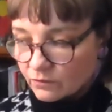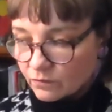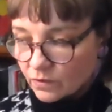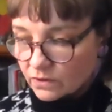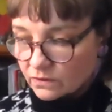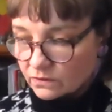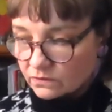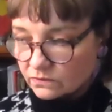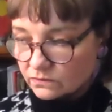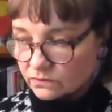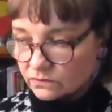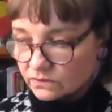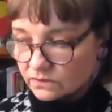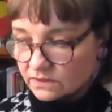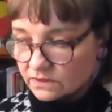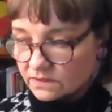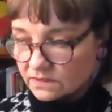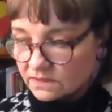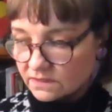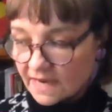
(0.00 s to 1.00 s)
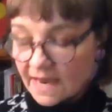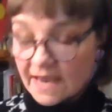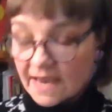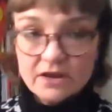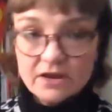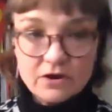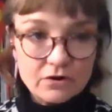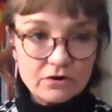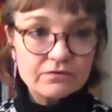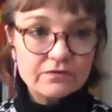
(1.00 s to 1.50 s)
will
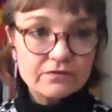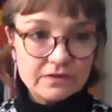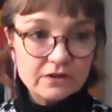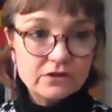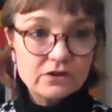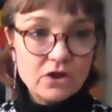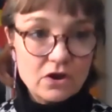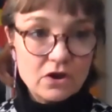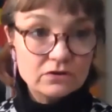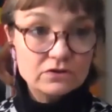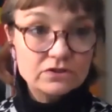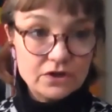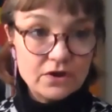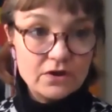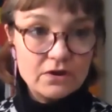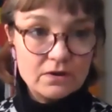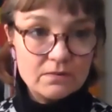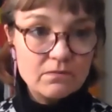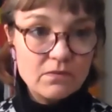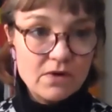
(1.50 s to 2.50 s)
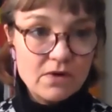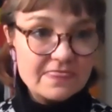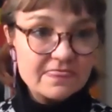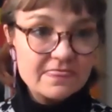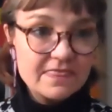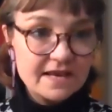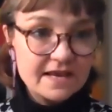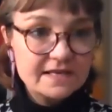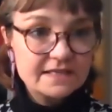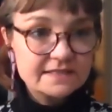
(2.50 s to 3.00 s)
stay over the long term
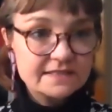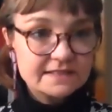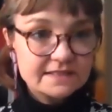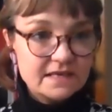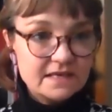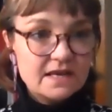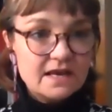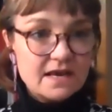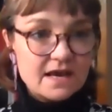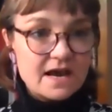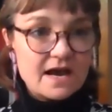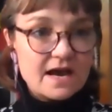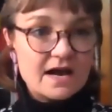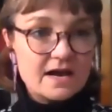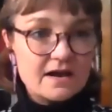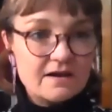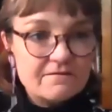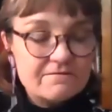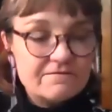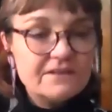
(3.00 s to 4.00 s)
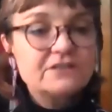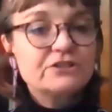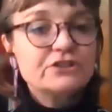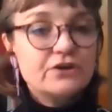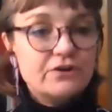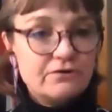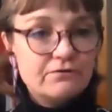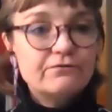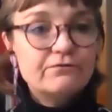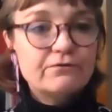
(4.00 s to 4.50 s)
when there's uh,
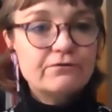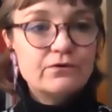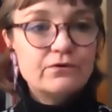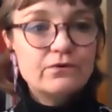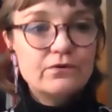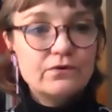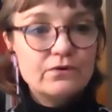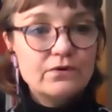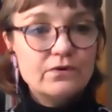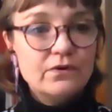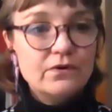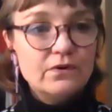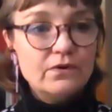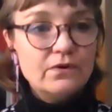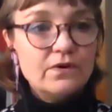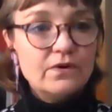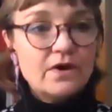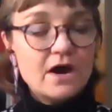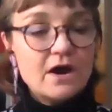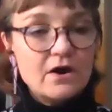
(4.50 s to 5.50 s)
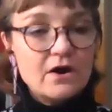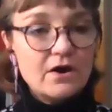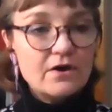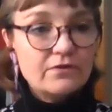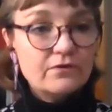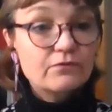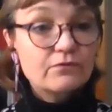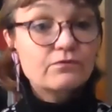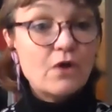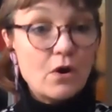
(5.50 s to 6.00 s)
vision for uh,
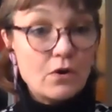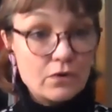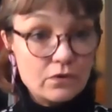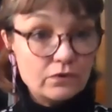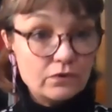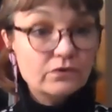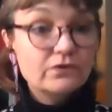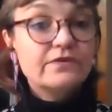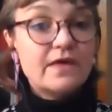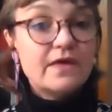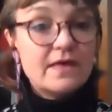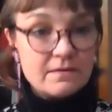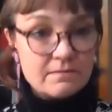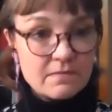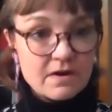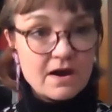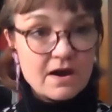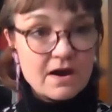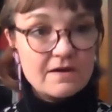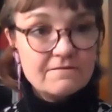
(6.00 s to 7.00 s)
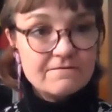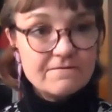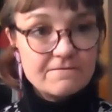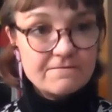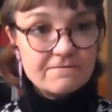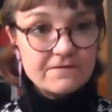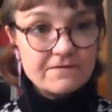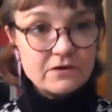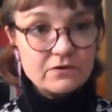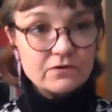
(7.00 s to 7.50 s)
the role that they might
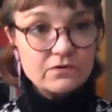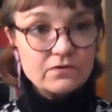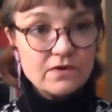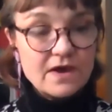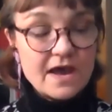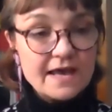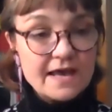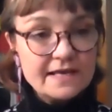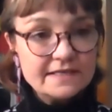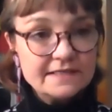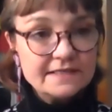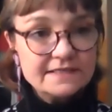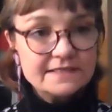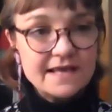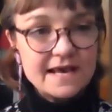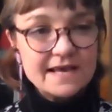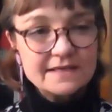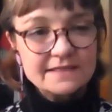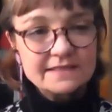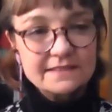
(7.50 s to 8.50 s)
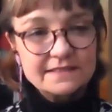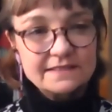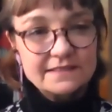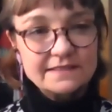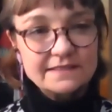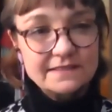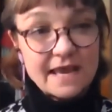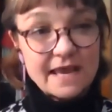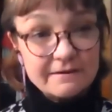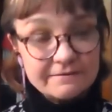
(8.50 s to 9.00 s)
fulfil and that
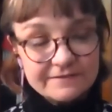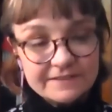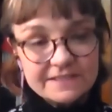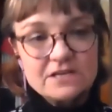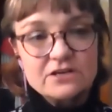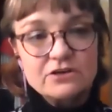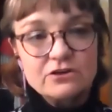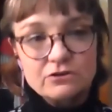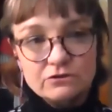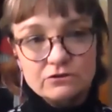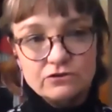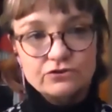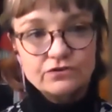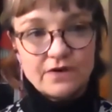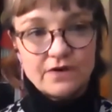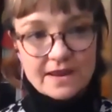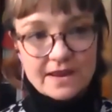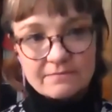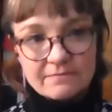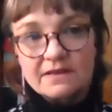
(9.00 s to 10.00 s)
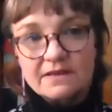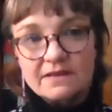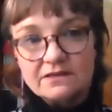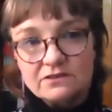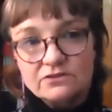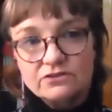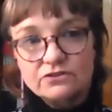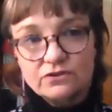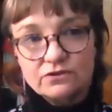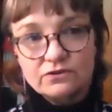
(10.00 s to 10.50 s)
safety and good
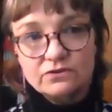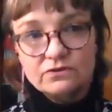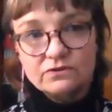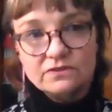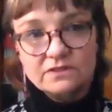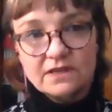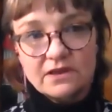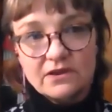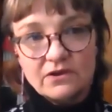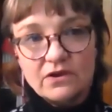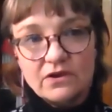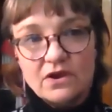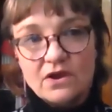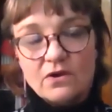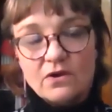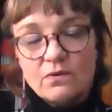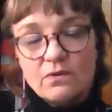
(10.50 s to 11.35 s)
treatment too. So